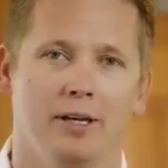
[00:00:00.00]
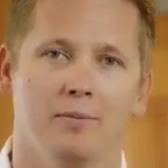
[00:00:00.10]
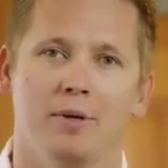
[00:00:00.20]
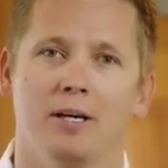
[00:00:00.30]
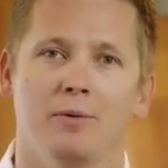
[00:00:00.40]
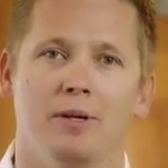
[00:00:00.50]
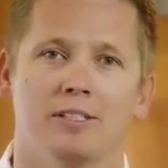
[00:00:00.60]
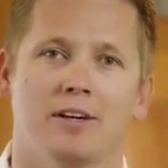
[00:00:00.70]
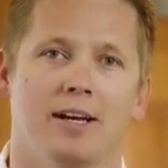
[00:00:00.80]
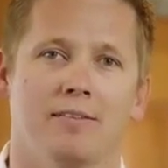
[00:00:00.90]
We got married, we
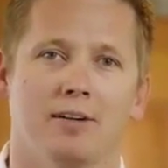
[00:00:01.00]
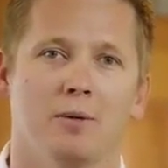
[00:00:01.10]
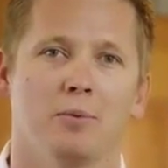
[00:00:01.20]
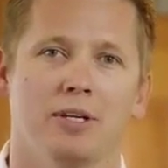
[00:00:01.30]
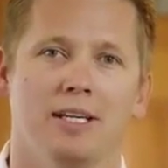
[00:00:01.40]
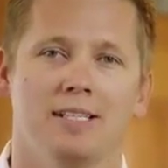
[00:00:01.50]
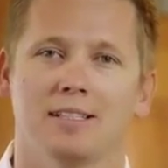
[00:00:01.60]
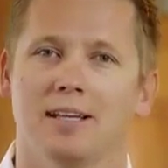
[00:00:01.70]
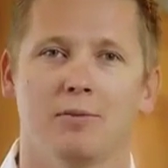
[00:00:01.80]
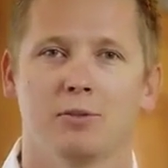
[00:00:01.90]
started having a couple kids,
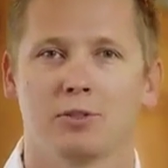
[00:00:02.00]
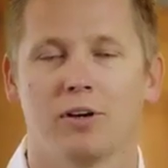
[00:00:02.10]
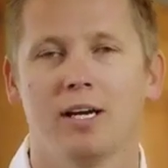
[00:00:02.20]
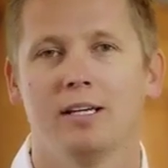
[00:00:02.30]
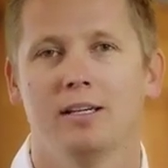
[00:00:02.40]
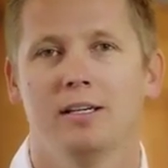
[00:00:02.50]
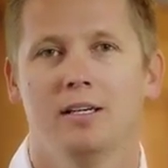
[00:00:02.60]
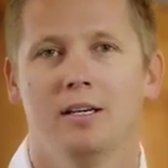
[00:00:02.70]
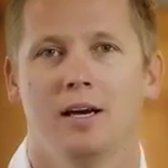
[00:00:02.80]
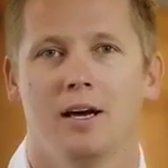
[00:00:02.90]
and life was great.
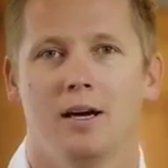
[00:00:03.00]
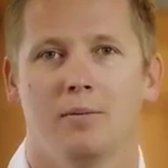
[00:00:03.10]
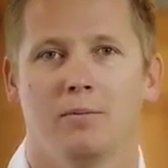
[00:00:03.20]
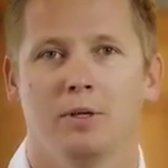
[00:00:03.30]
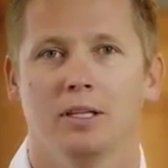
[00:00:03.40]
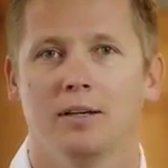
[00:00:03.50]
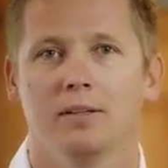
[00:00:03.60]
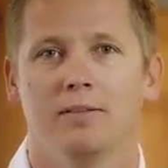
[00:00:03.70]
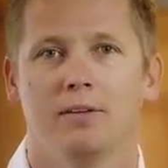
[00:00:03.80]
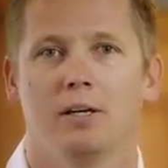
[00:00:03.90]
We loved
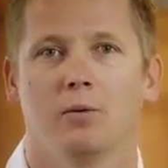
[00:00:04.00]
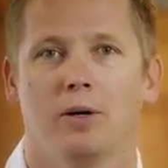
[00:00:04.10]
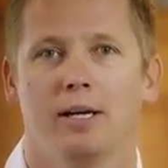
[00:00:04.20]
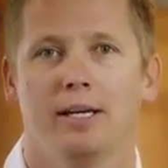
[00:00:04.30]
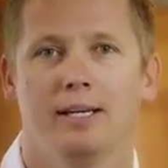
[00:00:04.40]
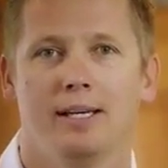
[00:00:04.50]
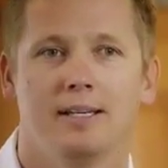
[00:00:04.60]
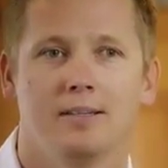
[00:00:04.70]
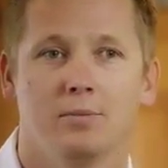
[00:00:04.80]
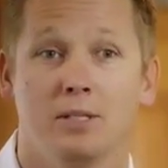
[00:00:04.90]
living in Hawaii
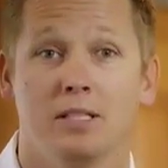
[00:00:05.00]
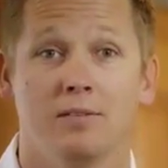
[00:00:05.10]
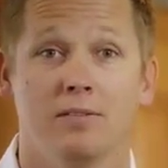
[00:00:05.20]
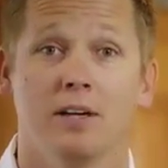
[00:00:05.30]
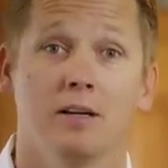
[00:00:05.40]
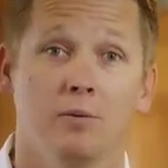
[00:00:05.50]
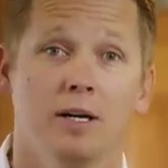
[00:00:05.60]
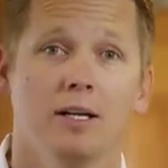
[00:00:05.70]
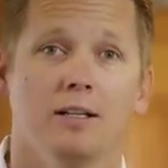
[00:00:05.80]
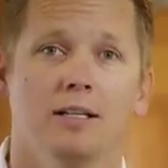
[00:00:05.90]
and we did very
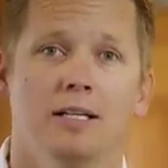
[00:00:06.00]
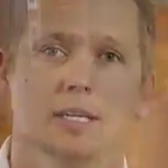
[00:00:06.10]
well.